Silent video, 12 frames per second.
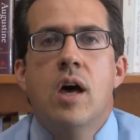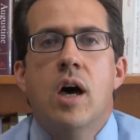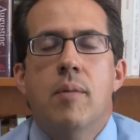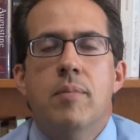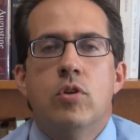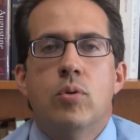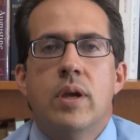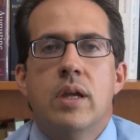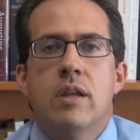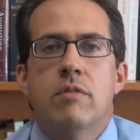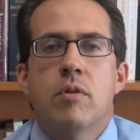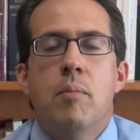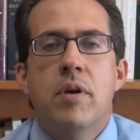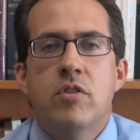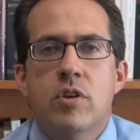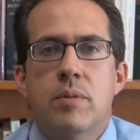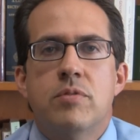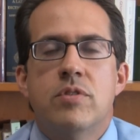uh, between different
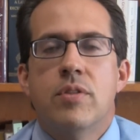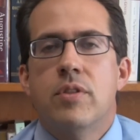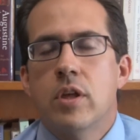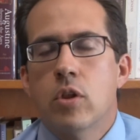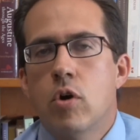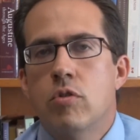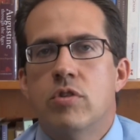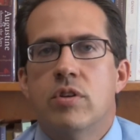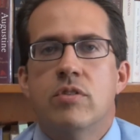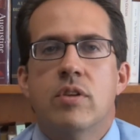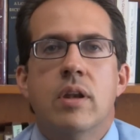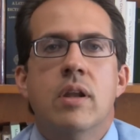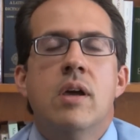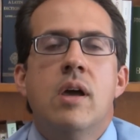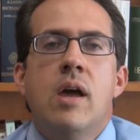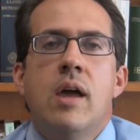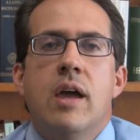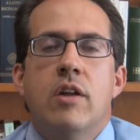bishops and theologians and,
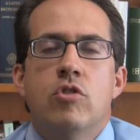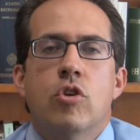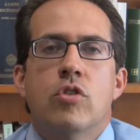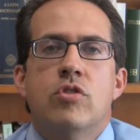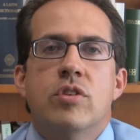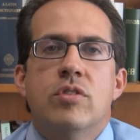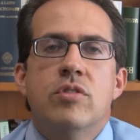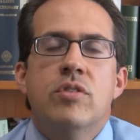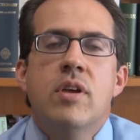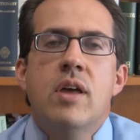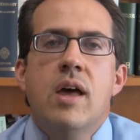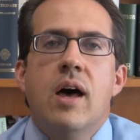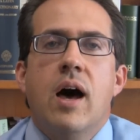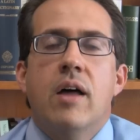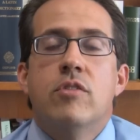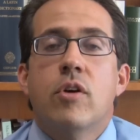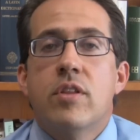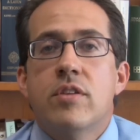and churches. Uh,
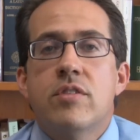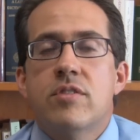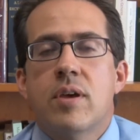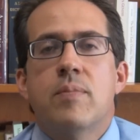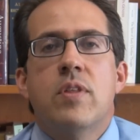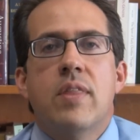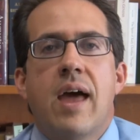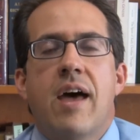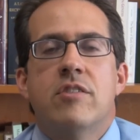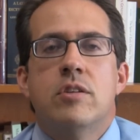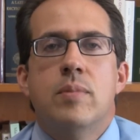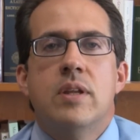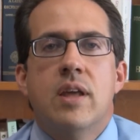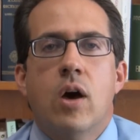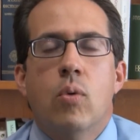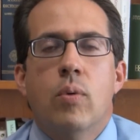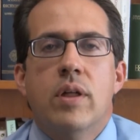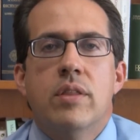and so this is something that has to be
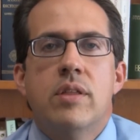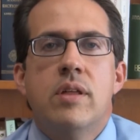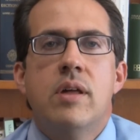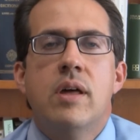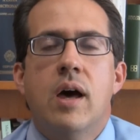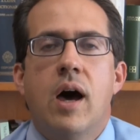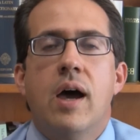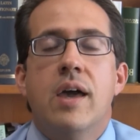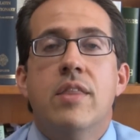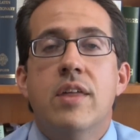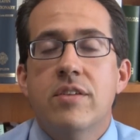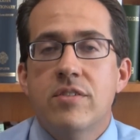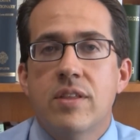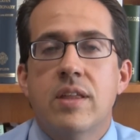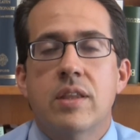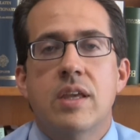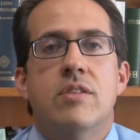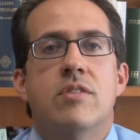dealt with. Uh, and this
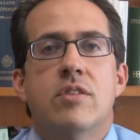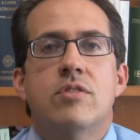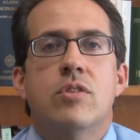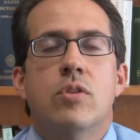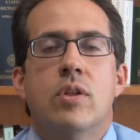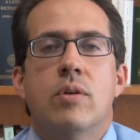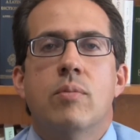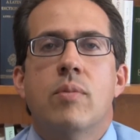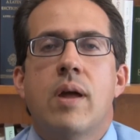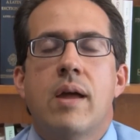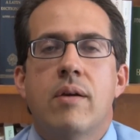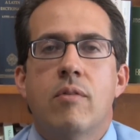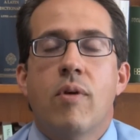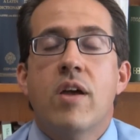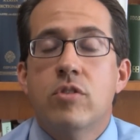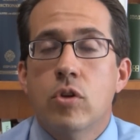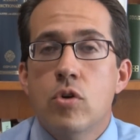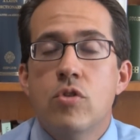then leads us to the
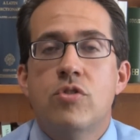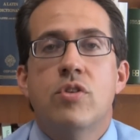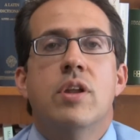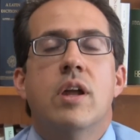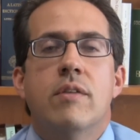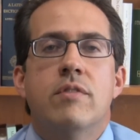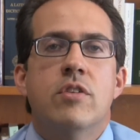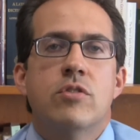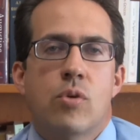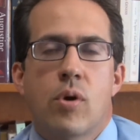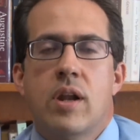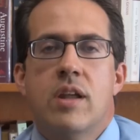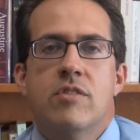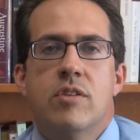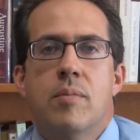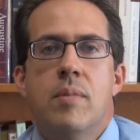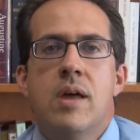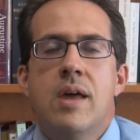resolution of
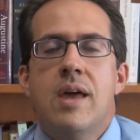Nestorianism